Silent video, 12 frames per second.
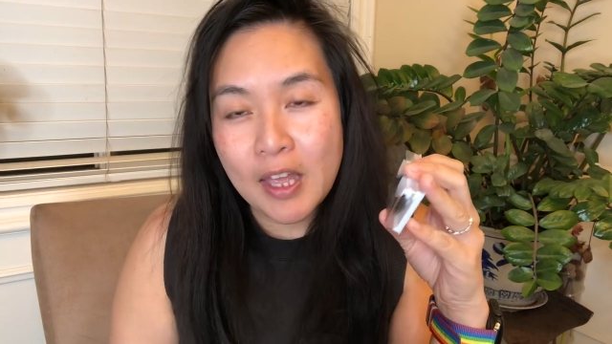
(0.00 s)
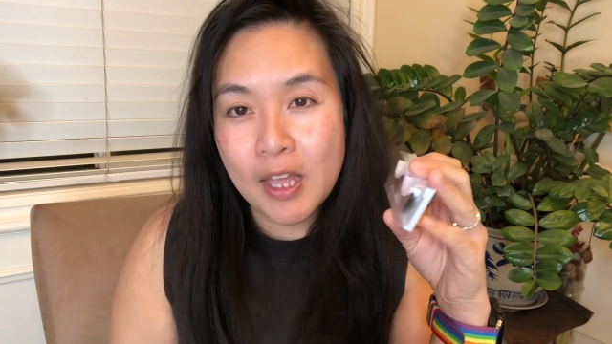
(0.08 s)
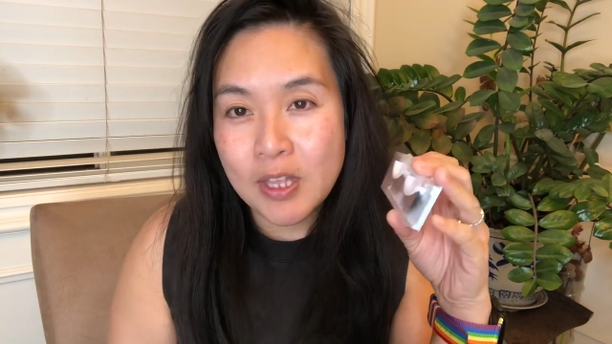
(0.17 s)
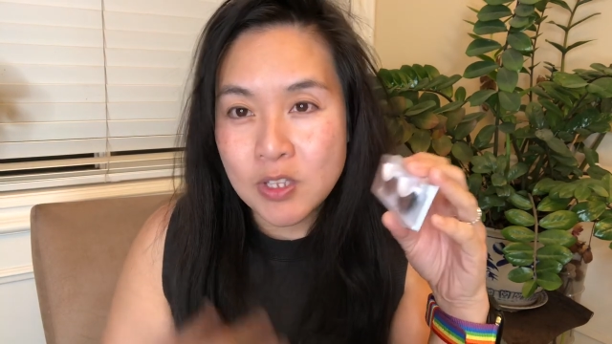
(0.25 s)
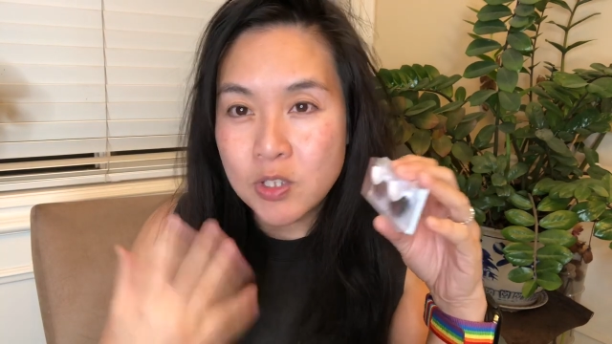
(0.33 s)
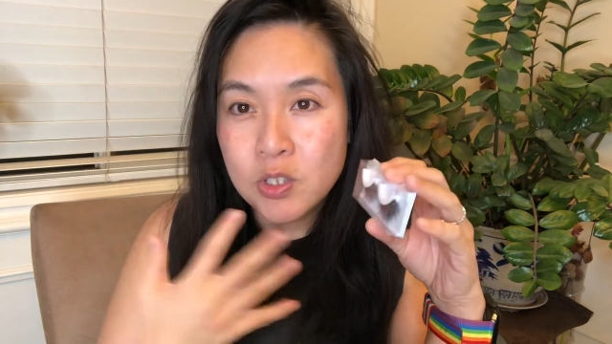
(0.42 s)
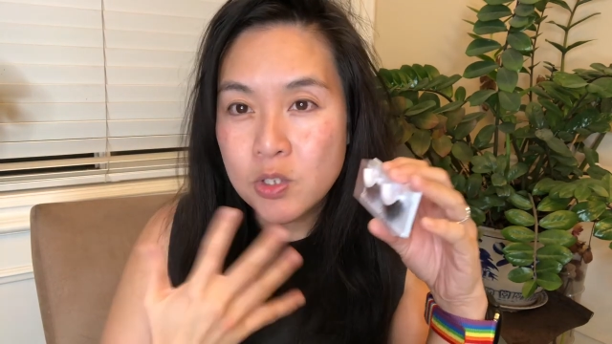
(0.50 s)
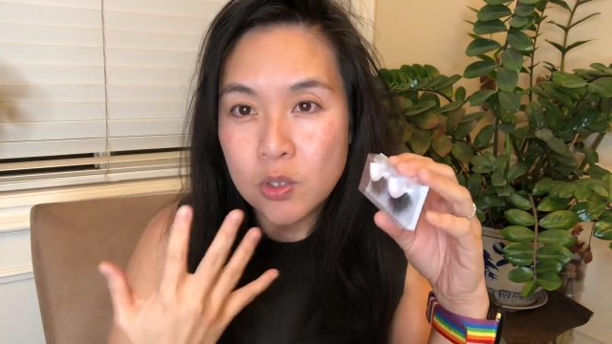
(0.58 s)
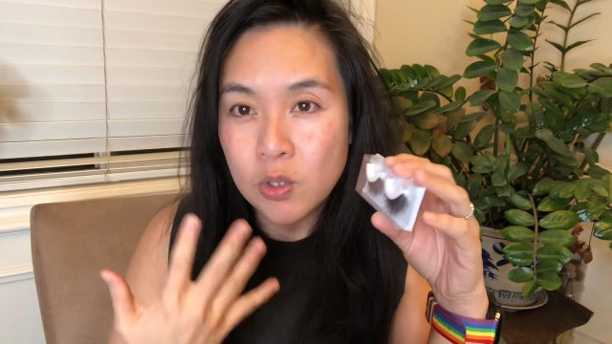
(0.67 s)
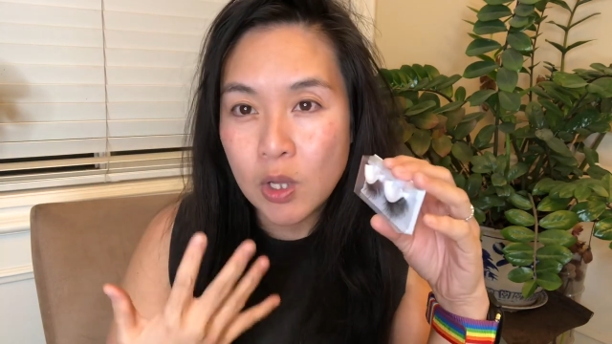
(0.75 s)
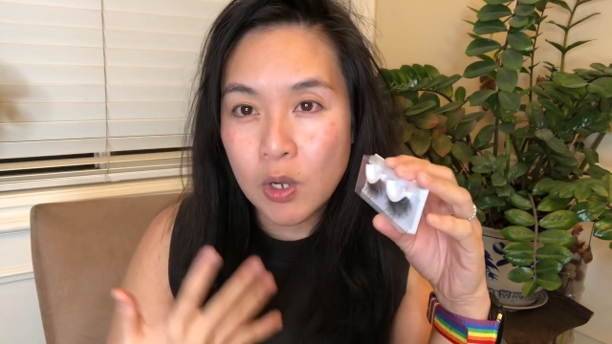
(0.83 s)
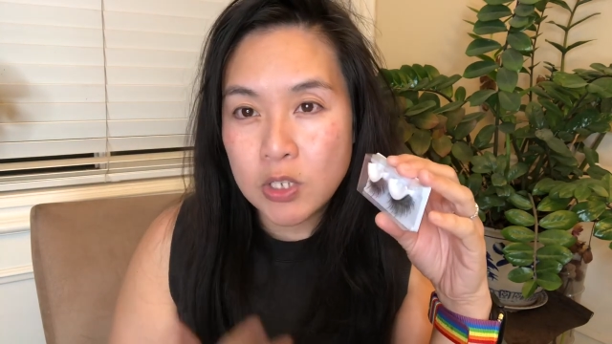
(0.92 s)
It's just
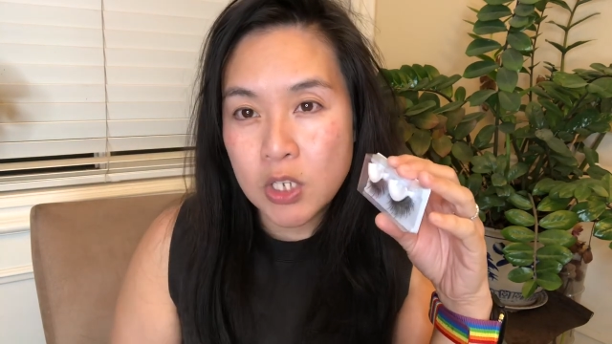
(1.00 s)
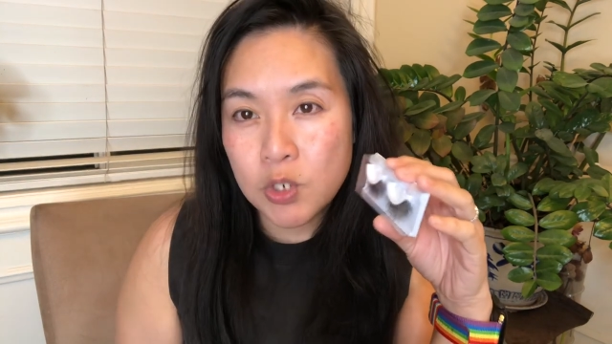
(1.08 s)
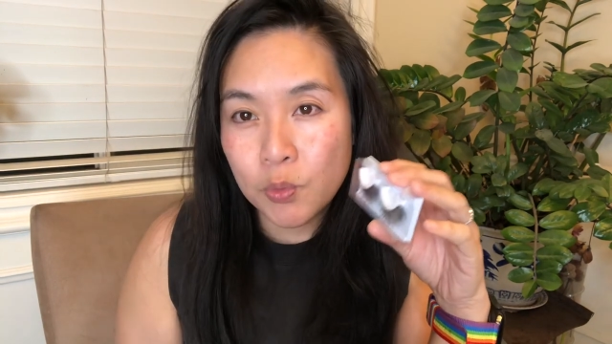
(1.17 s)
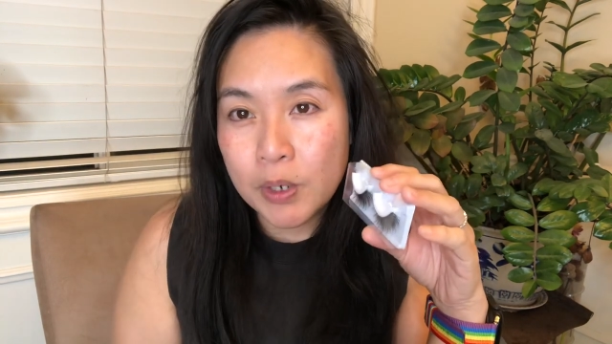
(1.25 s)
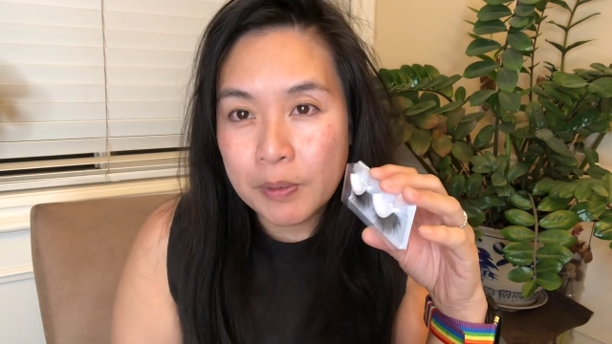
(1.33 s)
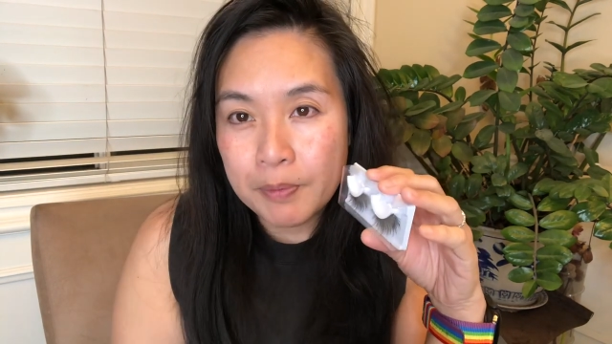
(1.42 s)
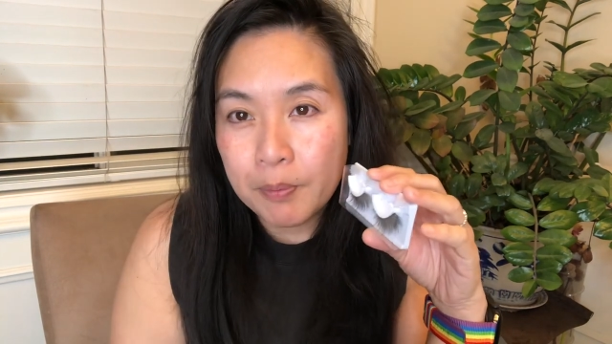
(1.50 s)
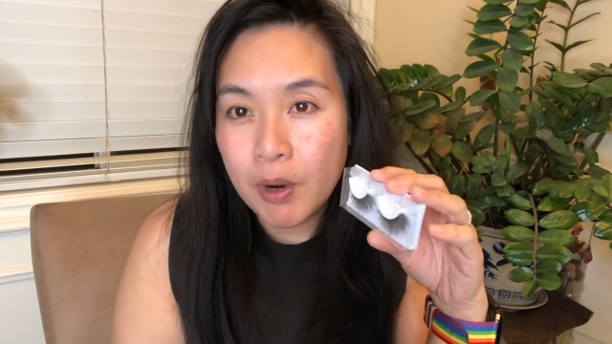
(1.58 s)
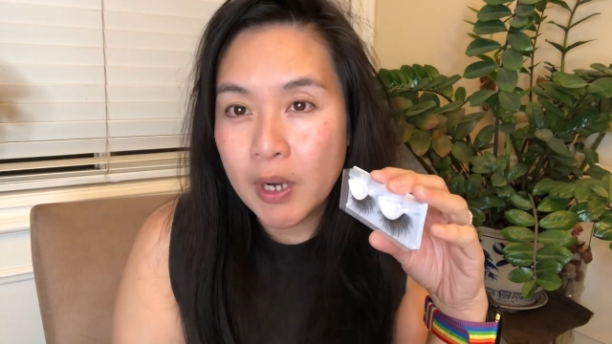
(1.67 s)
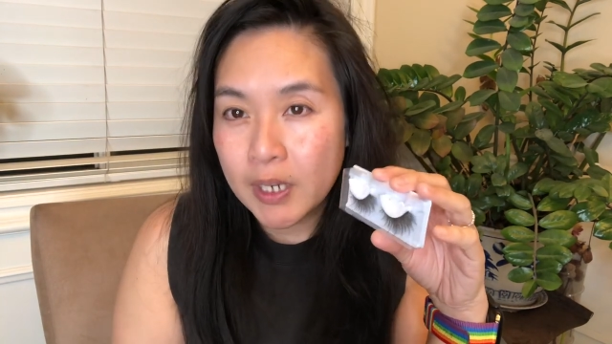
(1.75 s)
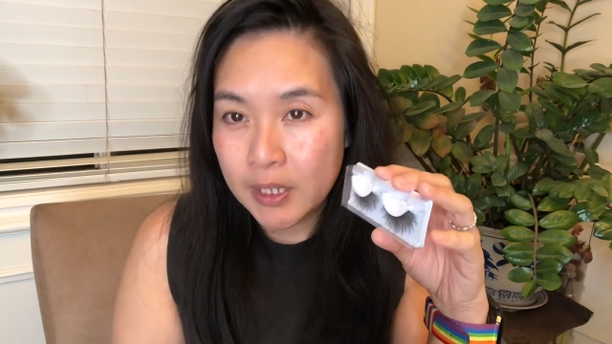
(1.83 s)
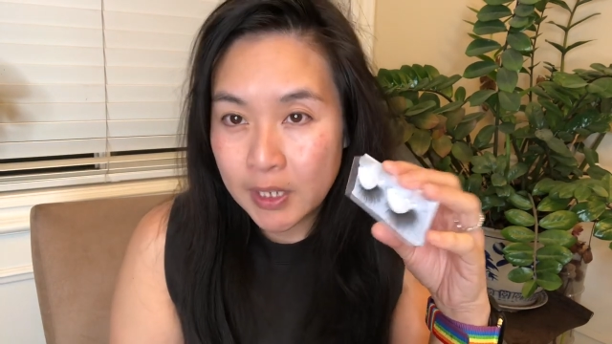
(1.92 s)
such a wonderful
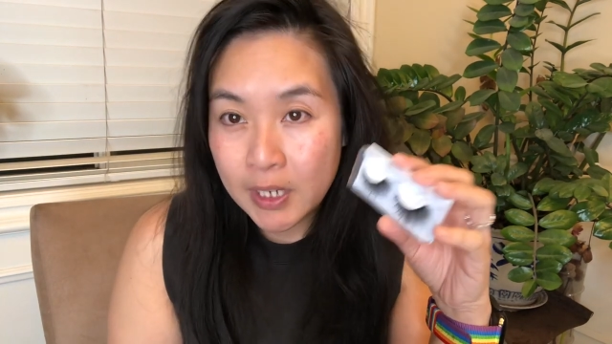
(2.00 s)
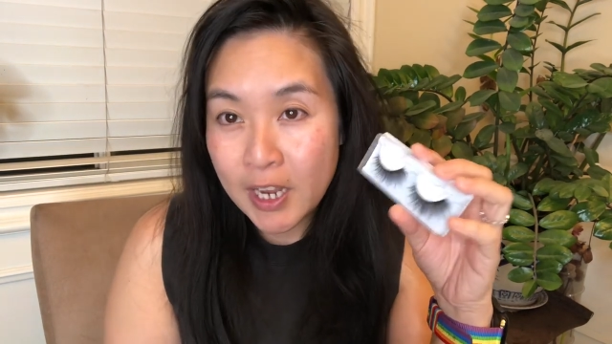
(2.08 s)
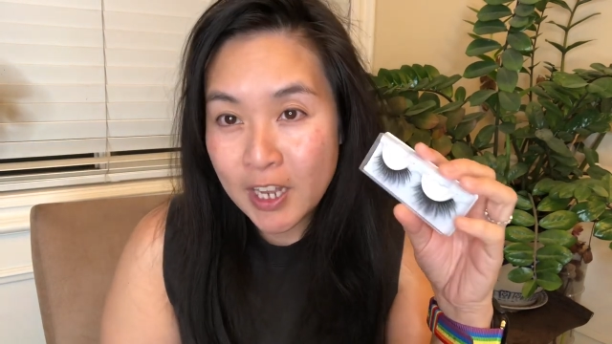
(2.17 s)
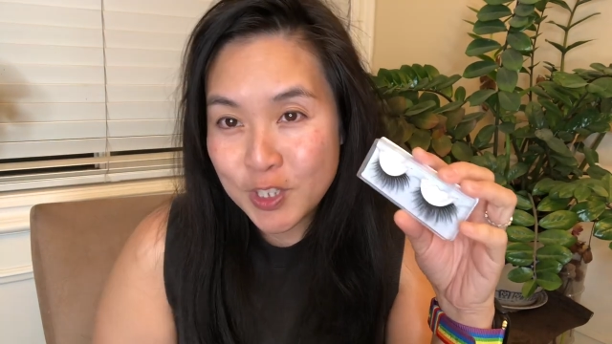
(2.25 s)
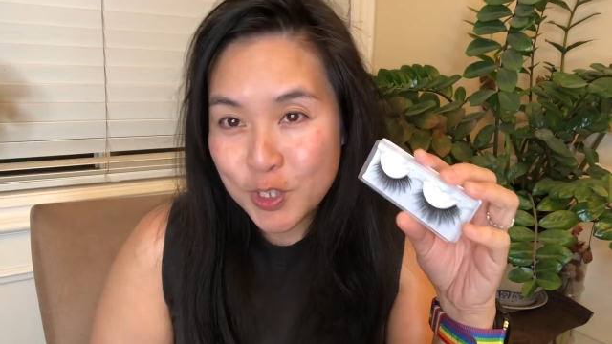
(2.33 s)
product that I had